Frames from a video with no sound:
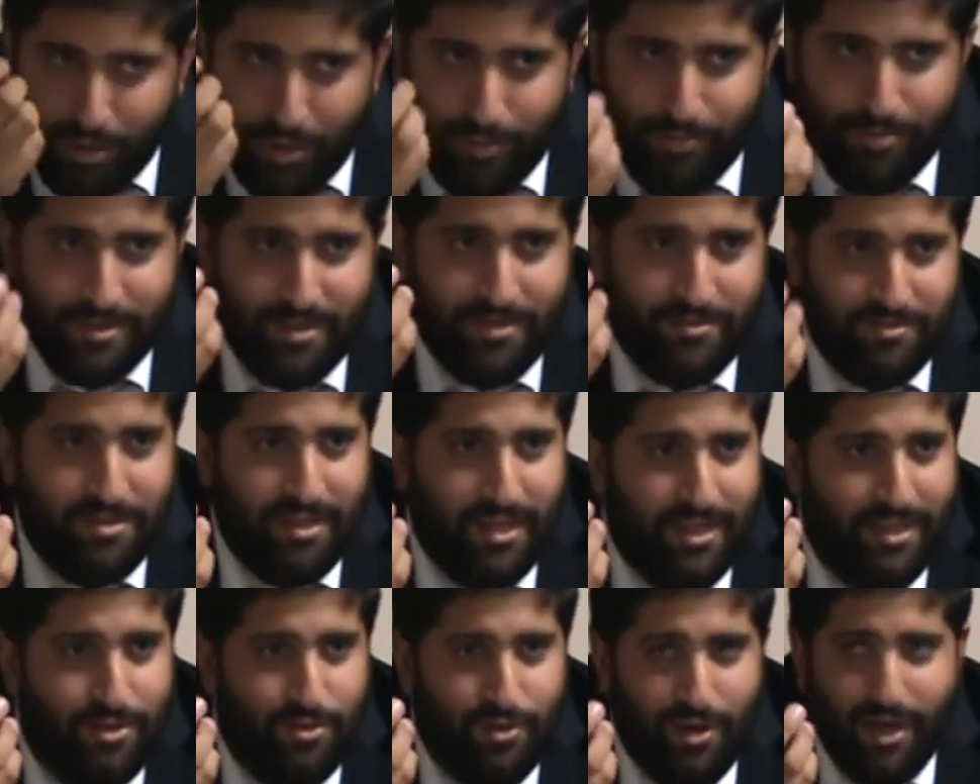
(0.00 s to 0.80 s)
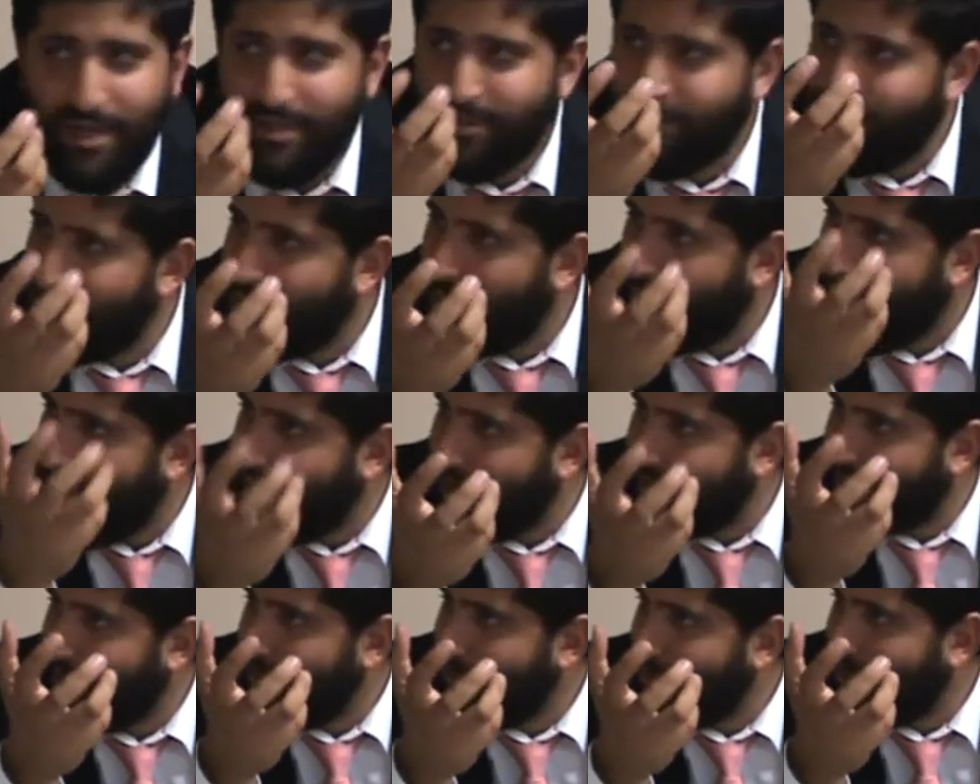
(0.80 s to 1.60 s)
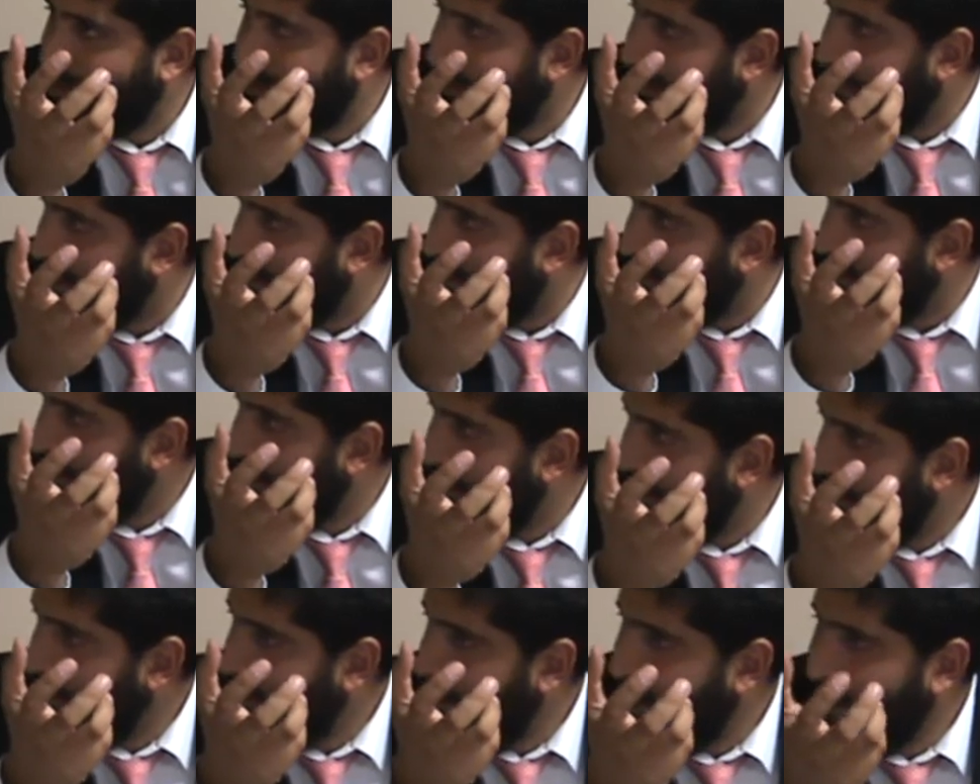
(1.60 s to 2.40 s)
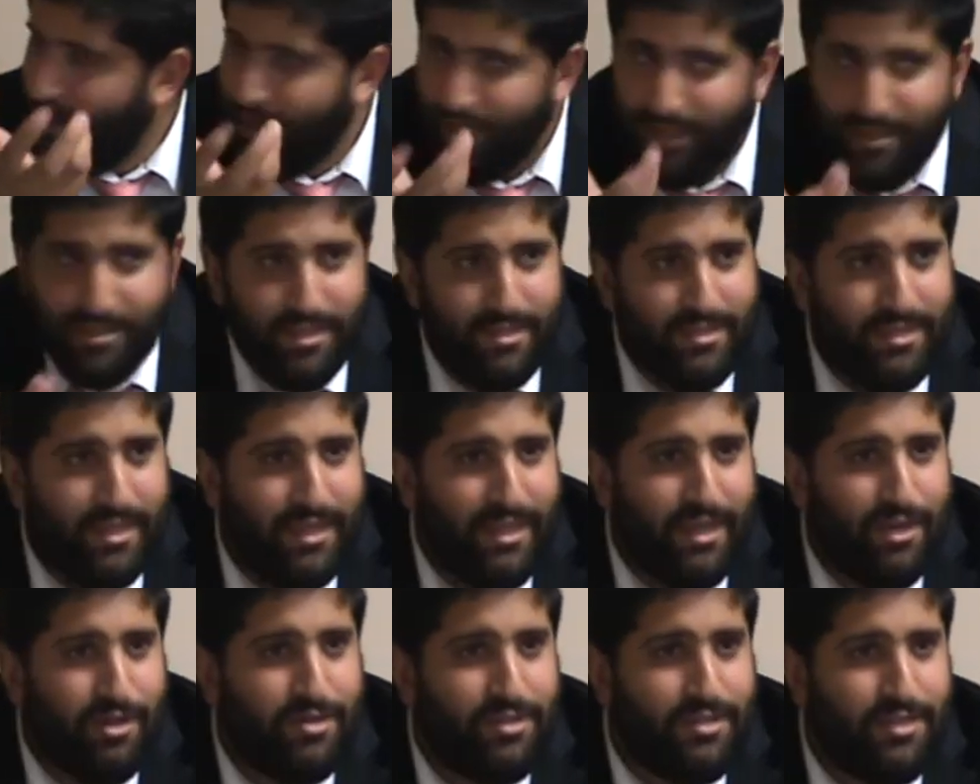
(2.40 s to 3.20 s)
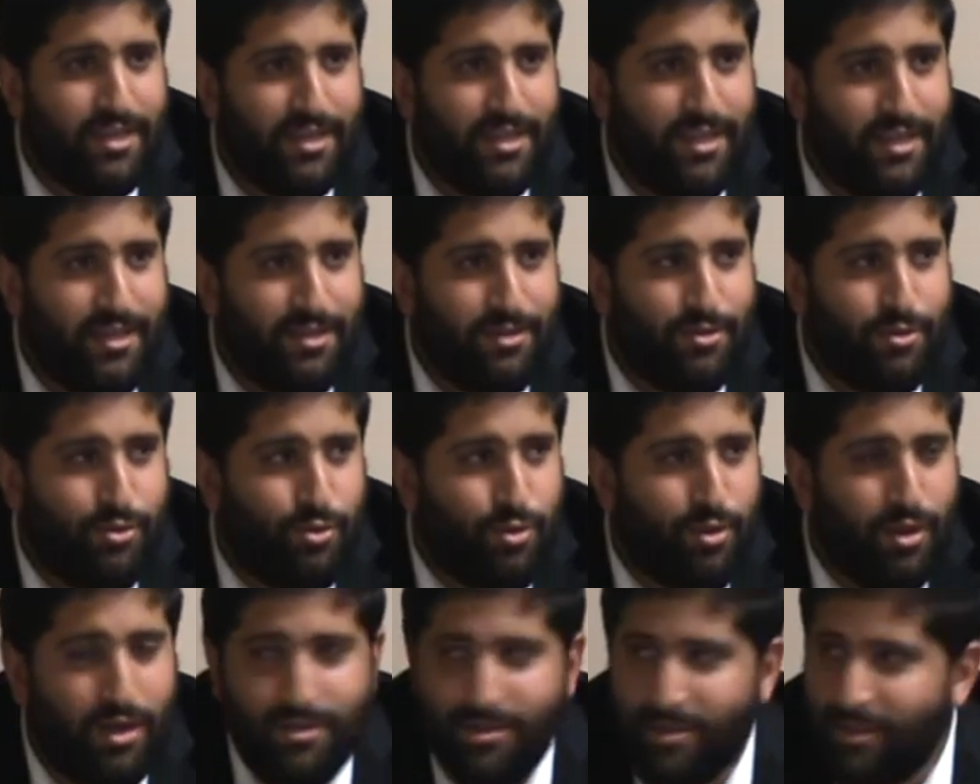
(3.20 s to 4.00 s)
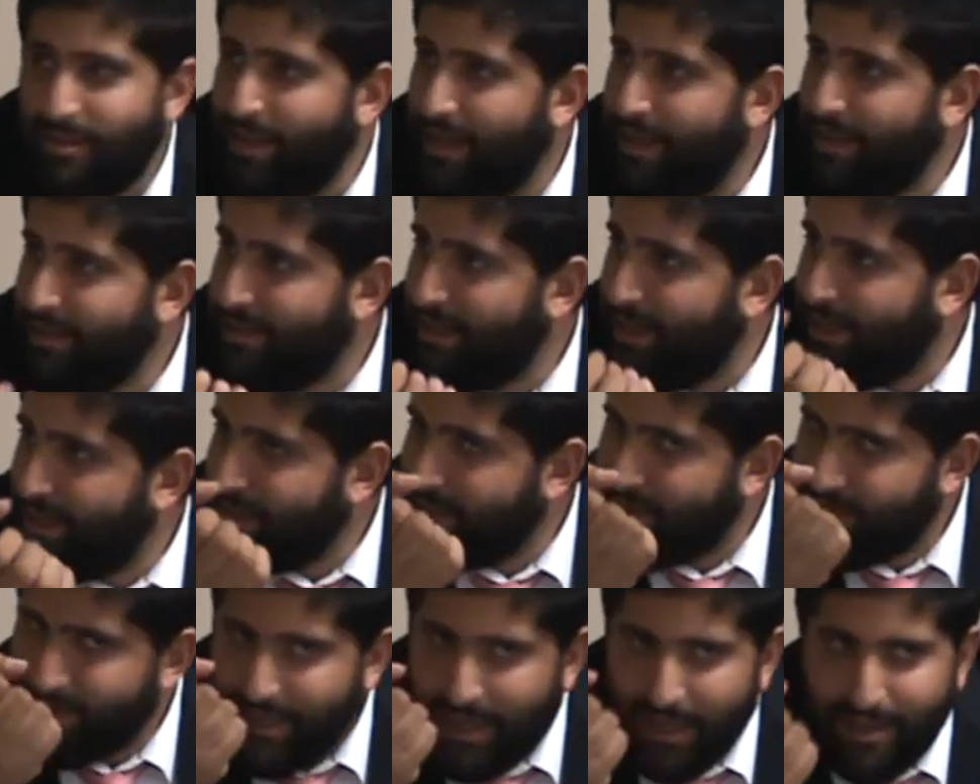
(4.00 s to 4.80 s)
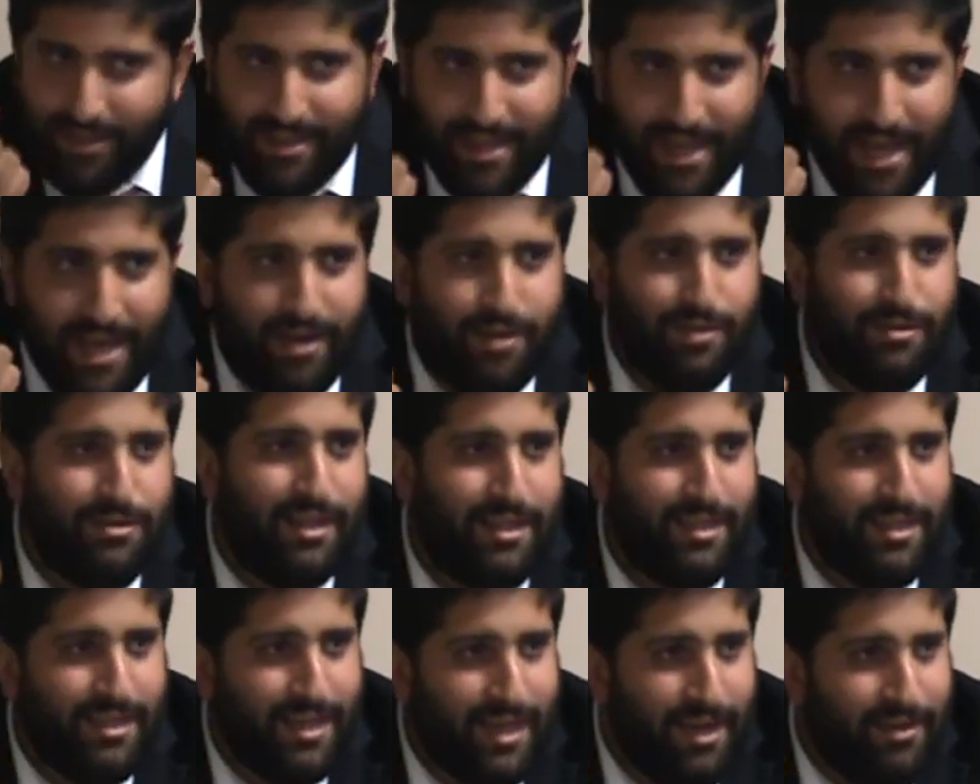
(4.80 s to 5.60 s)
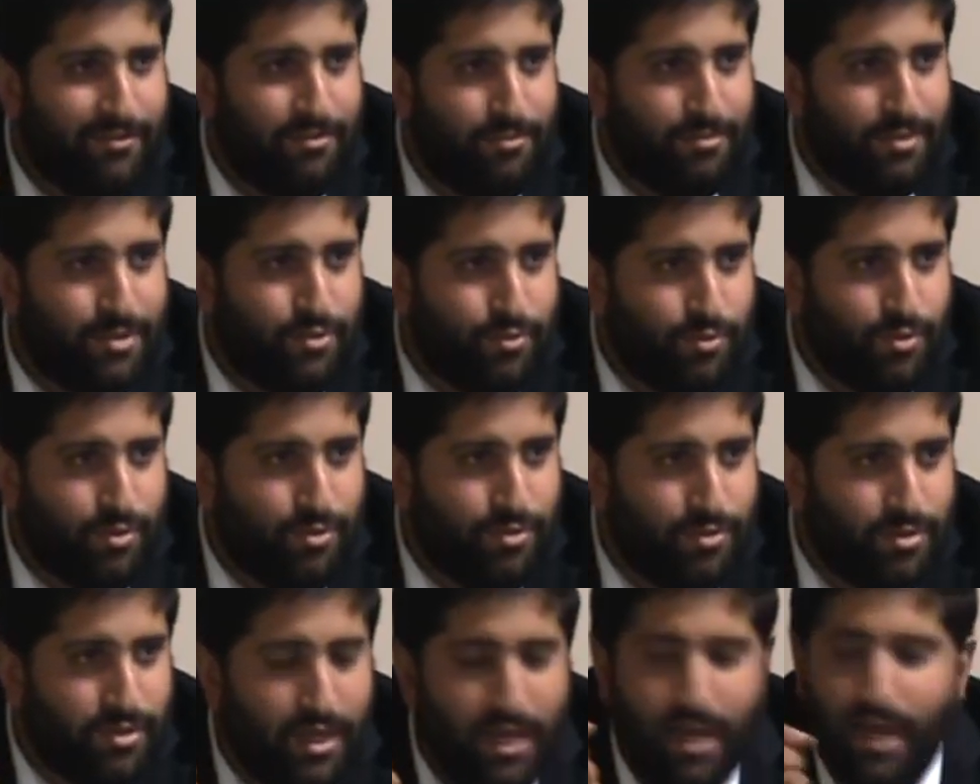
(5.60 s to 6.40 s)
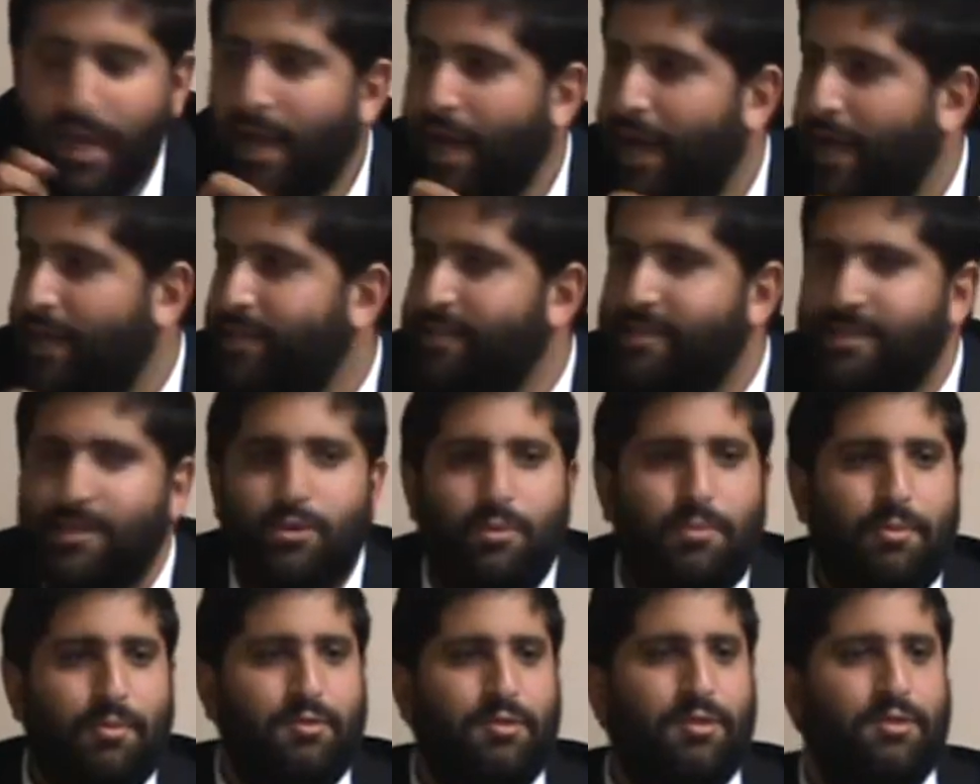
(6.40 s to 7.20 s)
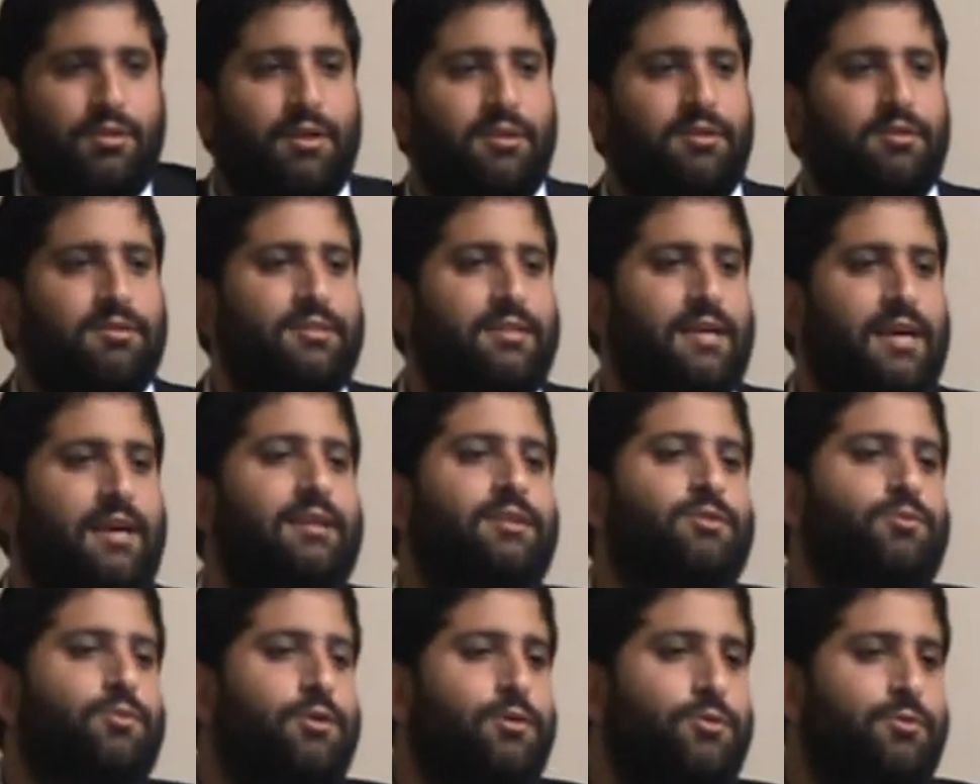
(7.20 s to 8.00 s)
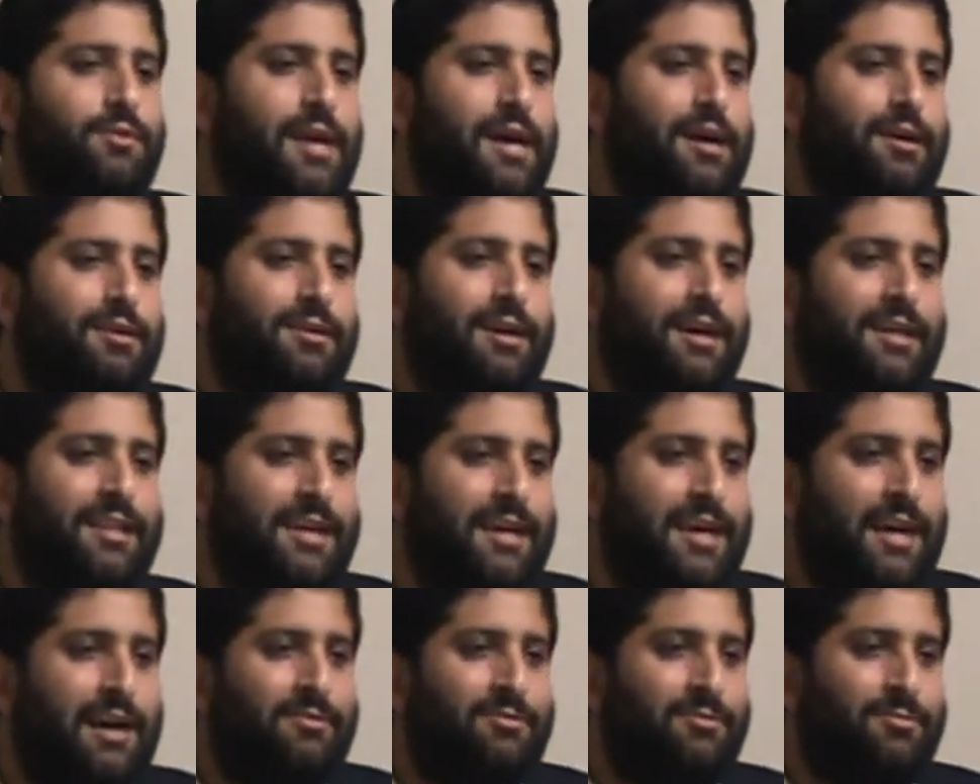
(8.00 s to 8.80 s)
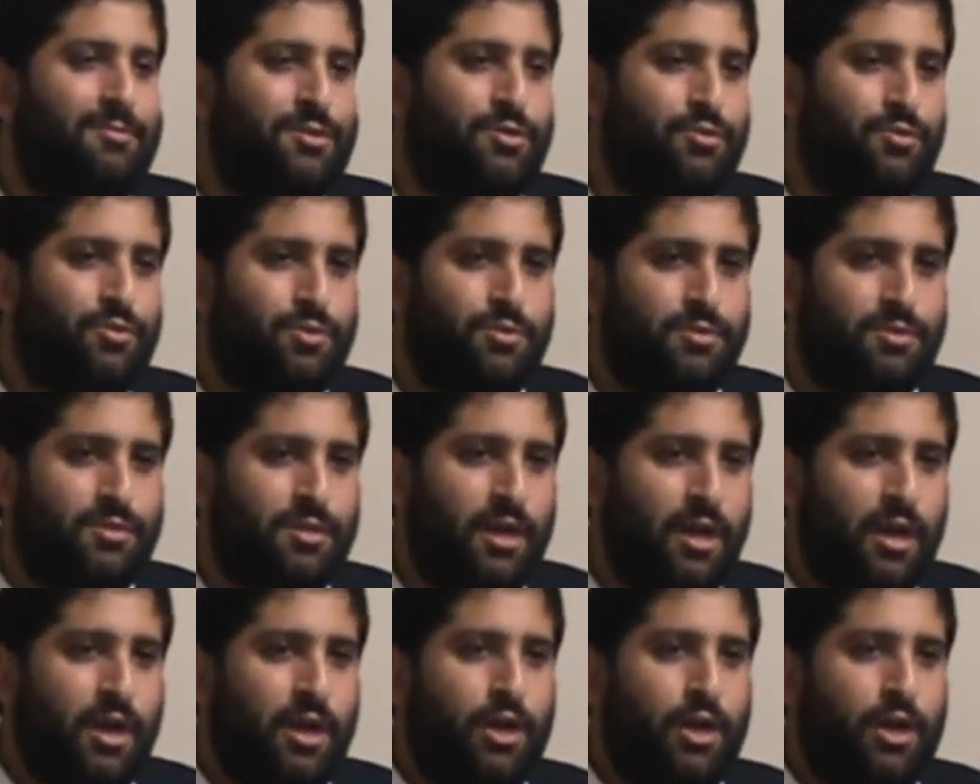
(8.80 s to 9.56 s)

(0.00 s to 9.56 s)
purpose of studying Torah is to know how to keep the Torah. He's not saying here study two laws a day. He's saying tackle halakha from its roots. And you see what people don't understand is when you tackle halakha from its roots,